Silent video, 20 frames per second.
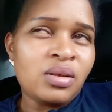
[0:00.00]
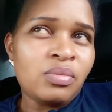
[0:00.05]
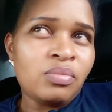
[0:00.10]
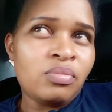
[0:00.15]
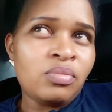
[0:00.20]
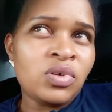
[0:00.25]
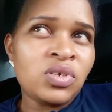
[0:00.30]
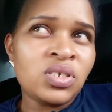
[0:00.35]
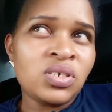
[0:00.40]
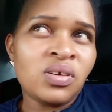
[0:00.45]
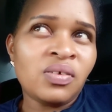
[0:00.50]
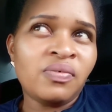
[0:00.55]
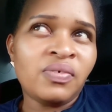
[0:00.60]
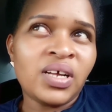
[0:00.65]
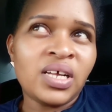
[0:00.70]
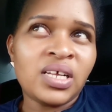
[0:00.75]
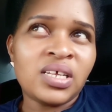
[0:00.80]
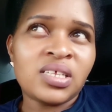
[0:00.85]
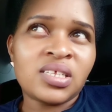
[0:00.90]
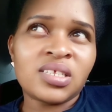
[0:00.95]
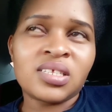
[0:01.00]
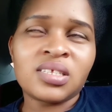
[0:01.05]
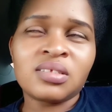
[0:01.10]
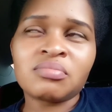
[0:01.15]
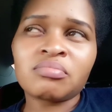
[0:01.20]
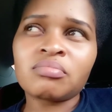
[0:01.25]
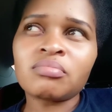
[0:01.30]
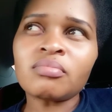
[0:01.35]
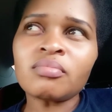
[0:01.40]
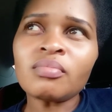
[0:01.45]
most of us
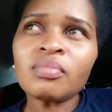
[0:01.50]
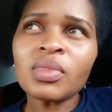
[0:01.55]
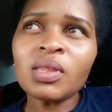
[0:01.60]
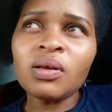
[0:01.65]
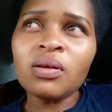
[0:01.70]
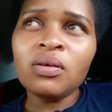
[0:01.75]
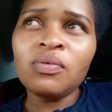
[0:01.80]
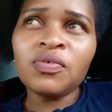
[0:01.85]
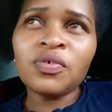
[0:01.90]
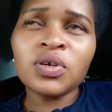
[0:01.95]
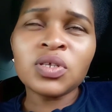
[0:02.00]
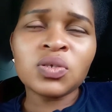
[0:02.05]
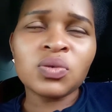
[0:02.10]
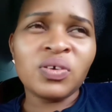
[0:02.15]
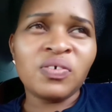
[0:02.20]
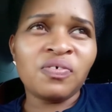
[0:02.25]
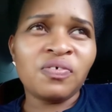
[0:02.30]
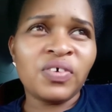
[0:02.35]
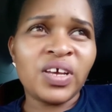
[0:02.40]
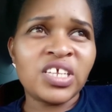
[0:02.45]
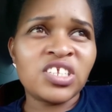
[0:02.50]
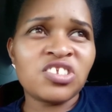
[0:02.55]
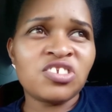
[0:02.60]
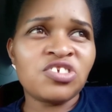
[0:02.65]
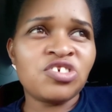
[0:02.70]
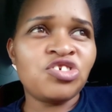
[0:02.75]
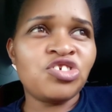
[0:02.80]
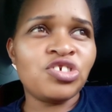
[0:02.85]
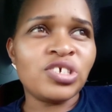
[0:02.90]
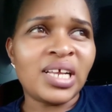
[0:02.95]
of course we
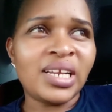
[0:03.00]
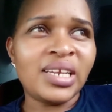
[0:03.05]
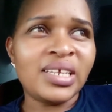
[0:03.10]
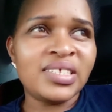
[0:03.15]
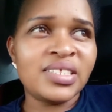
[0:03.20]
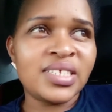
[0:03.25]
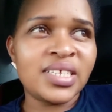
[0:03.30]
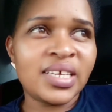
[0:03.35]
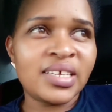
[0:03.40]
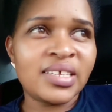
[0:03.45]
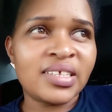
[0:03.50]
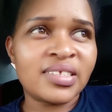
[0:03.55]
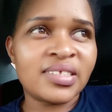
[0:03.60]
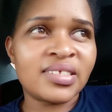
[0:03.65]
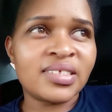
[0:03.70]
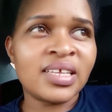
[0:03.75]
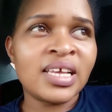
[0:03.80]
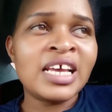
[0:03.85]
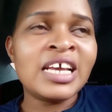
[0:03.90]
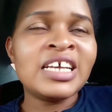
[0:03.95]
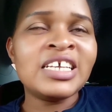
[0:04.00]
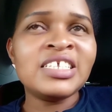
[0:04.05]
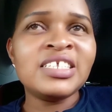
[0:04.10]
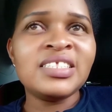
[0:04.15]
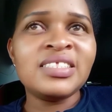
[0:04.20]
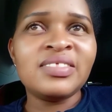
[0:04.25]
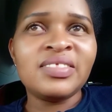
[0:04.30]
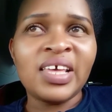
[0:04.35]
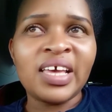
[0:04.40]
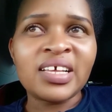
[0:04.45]
faced challenges
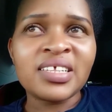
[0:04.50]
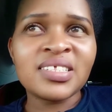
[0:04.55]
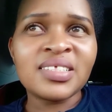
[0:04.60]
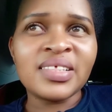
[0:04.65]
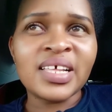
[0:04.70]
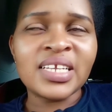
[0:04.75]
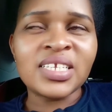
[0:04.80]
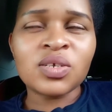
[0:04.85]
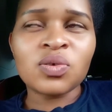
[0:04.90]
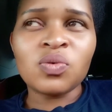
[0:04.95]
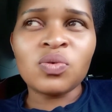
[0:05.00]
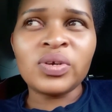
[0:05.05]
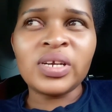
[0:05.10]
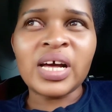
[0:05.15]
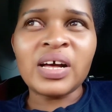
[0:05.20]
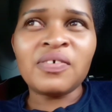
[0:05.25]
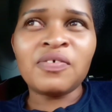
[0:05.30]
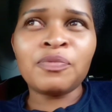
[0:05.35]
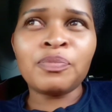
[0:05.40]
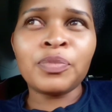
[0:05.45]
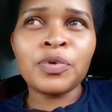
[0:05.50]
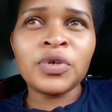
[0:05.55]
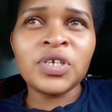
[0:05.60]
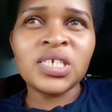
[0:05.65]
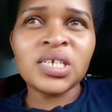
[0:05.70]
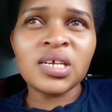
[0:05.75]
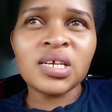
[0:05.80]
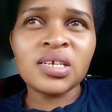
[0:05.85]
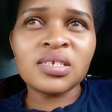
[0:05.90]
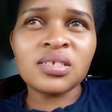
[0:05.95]
things that could have
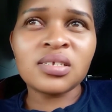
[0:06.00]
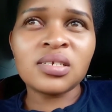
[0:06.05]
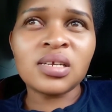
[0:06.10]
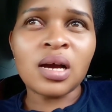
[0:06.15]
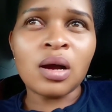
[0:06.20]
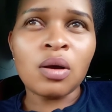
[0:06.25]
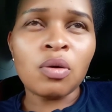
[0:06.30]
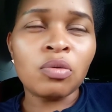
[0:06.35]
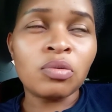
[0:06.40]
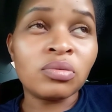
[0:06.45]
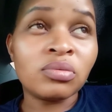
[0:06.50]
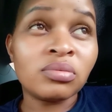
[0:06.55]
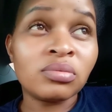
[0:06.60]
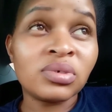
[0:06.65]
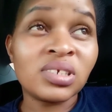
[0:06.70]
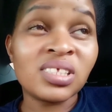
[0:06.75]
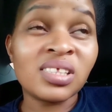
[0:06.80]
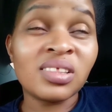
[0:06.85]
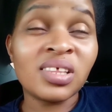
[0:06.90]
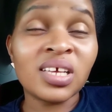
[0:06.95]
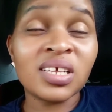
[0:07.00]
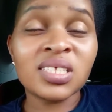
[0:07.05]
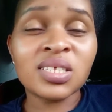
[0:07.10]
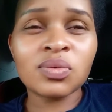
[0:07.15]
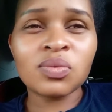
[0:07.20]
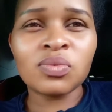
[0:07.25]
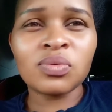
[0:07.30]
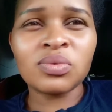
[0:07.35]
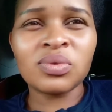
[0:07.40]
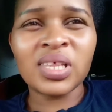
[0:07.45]
put us down things
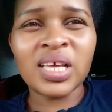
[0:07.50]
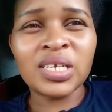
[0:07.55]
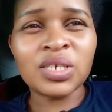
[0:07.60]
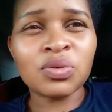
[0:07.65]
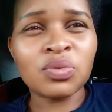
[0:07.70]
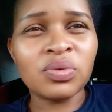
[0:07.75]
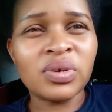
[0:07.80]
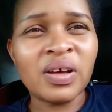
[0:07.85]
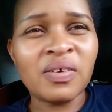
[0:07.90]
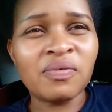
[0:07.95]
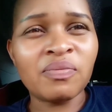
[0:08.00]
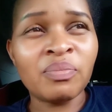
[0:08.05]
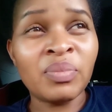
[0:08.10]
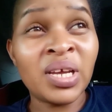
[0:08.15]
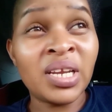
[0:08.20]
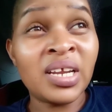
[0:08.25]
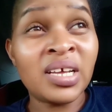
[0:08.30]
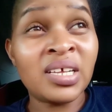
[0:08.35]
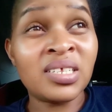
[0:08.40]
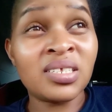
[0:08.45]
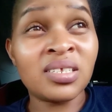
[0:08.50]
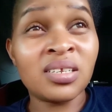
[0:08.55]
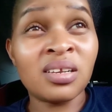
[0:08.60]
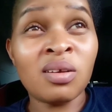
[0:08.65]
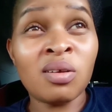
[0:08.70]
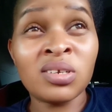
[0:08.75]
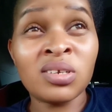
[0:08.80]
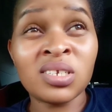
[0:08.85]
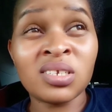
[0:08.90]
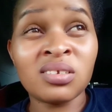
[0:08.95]
that could have made us
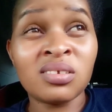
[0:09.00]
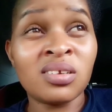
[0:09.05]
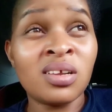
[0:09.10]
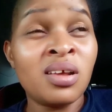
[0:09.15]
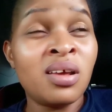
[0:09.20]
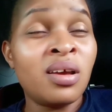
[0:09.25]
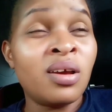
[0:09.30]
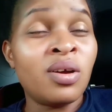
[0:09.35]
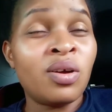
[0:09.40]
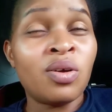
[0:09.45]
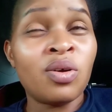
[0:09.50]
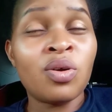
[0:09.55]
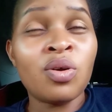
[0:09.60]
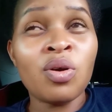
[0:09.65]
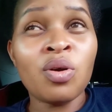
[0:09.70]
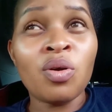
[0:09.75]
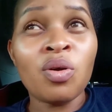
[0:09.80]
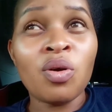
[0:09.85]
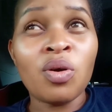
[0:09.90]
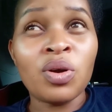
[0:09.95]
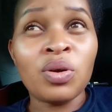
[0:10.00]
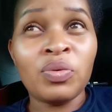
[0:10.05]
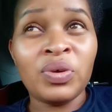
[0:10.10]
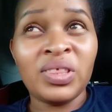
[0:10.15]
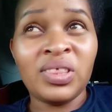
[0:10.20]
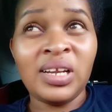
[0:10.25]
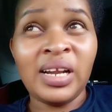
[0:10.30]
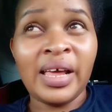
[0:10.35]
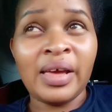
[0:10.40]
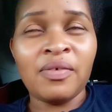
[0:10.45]
not go on
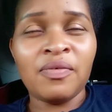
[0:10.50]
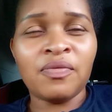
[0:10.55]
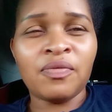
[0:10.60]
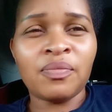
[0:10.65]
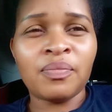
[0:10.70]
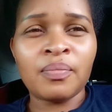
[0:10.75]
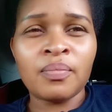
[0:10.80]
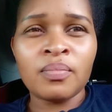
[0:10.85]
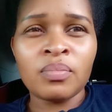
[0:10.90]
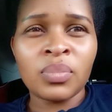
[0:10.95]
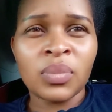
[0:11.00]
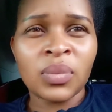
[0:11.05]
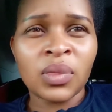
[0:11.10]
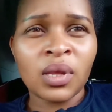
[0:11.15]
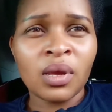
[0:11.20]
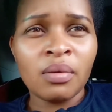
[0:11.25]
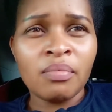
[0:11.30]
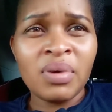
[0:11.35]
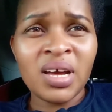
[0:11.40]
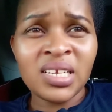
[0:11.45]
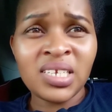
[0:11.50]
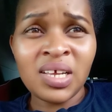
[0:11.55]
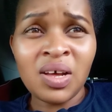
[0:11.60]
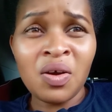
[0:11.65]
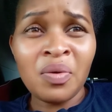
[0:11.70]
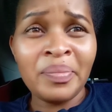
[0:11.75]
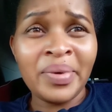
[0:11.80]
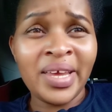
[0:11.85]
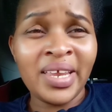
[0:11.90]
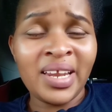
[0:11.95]
with life but how
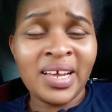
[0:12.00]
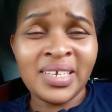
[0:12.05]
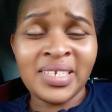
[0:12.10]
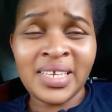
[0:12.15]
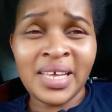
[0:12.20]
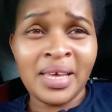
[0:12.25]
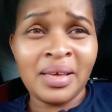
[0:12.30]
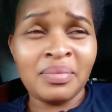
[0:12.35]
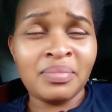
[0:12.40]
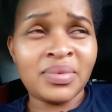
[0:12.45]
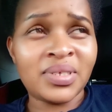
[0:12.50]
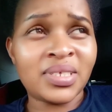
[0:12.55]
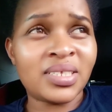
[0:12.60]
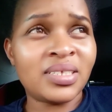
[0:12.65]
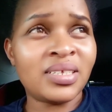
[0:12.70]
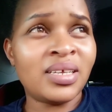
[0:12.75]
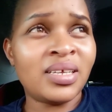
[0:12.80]
many times